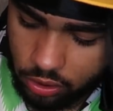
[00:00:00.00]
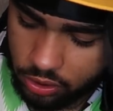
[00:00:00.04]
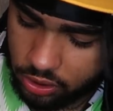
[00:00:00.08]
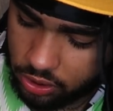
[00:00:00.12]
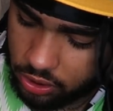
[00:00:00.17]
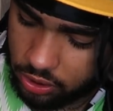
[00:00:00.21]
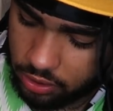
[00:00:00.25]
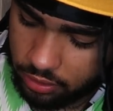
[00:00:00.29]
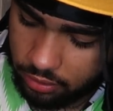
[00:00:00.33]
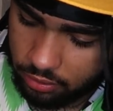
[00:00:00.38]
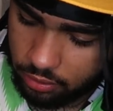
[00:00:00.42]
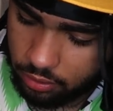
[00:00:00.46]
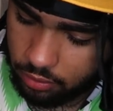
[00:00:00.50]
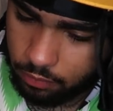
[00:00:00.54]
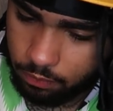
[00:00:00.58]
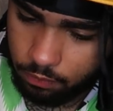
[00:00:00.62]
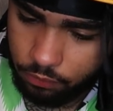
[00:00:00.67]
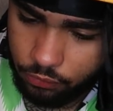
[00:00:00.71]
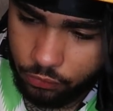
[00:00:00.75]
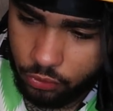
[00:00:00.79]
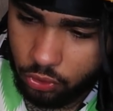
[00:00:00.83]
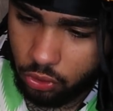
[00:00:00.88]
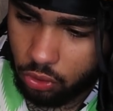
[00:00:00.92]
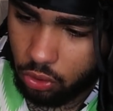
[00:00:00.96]
because, you
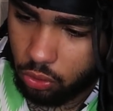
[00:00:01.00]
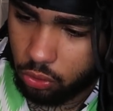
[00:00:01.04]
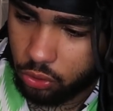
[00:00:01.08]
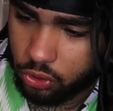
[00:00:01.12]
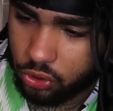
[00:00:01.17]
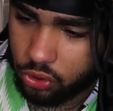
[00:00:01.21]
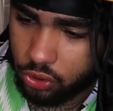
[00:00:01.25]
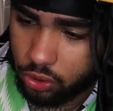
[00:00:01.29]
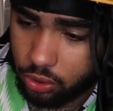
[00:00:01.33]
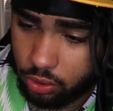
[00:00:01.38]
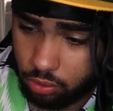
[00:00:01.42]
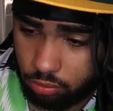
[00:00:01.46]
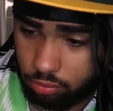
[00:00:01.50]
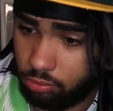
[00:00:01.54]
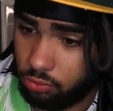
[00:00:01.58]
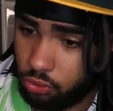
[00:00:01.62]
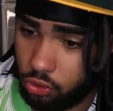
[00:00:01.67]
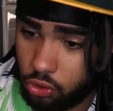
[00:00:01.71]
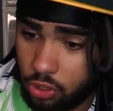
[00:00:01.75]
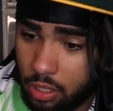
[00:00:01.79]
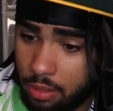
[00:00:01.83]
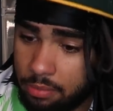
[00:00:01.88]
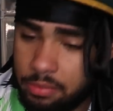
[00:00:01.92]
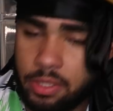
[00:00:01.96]
know, do
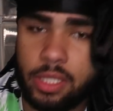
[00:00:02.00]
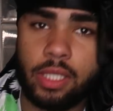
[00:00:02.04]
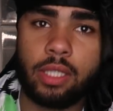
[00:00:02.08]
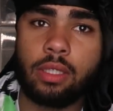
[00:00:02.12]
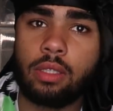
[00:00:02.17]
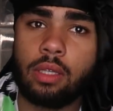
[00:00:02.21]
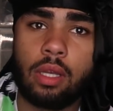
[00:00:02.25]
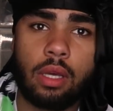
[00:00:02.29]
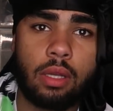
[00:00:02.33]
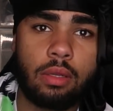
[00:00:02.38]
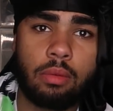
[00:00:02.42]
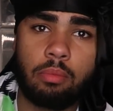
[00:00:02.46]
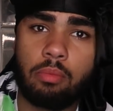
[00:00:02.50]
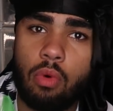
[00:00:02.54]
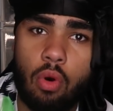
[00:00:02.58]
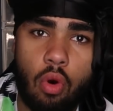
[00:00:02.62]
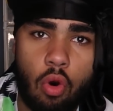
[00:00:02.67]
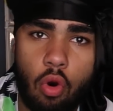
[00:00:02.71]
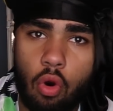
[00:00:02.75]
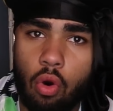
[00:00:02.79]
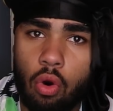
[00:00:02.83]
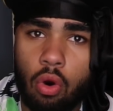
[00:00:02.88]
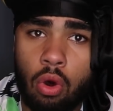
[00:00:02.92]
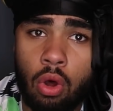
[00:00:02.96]
you know what I mean? And
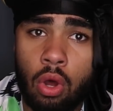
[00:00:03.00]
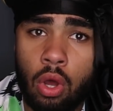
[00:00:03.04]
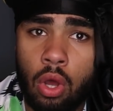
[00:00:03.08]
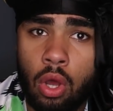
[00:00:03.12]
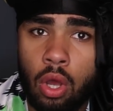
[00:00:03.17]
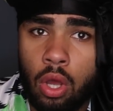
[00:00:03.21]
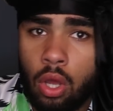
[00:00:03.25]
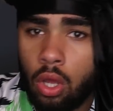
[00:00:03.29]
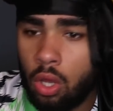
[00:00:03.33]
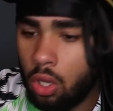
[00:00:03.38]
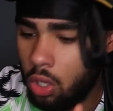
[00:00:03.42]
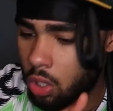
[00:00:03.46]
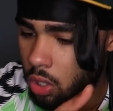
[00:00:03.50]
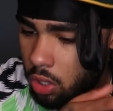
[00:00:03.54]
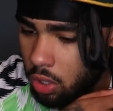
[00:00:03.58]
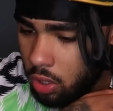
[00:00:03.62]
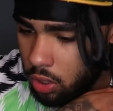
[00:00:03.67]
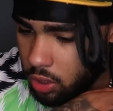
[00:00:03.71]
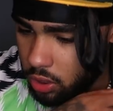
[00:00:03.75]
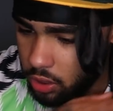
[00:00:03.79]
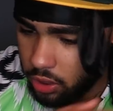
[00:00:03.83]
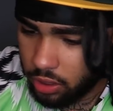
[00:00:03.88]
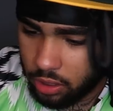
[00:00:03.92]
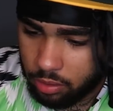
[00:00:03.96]
more
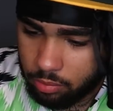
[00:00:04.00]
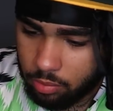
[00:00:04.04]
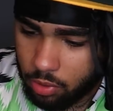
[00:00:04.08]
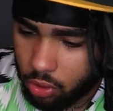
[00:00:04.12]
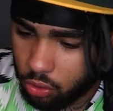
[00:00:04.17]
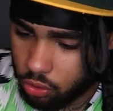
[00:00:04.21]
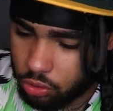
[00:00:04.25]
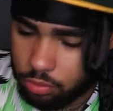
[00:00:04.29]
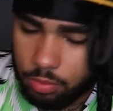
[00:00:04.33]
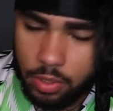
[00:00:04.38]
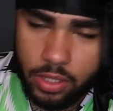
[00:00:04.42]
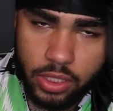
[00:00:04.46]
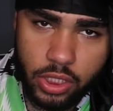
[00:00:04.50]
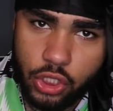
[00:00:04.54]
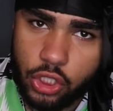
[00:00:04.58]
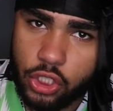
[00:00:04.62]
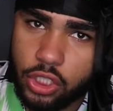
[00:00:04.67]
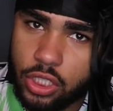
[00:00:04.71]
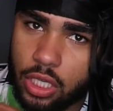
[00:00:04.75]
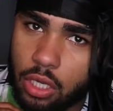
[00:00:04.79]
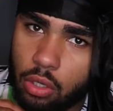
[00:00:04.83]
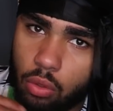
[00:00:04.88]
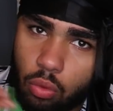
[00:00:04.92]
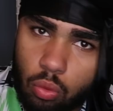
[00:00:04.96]
emails,
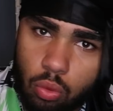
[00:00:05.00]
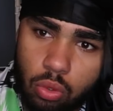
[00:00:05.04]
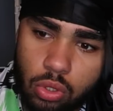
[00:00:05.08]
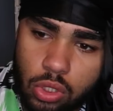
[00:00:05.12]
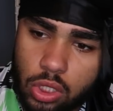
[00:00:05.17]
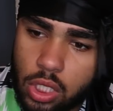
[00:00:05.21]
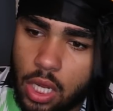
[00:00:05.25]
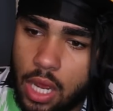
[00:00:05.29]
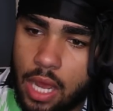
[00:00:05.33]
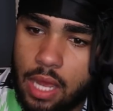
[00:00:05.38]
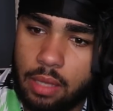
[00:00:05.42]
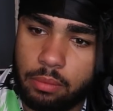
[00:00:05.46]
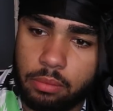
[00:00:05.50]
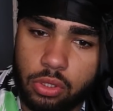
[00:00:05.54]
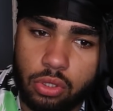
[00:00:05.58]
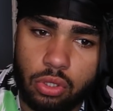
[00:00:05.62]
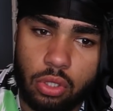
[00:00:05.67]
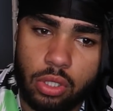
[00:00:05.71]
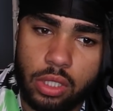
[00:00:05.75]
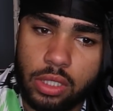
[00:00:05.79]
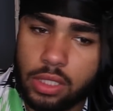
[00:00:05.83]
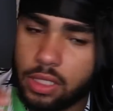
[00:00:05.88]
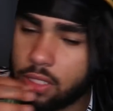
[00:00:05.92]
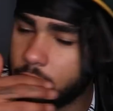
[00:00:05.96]
messages at all times,
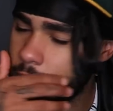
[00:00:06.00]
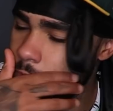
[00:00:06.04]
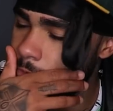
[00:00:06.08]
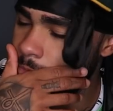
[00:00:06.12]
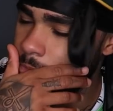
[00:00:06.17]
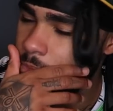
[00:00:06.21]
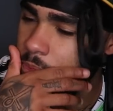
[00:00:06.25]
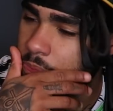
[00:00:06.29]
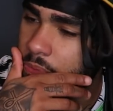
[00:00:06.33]
so it's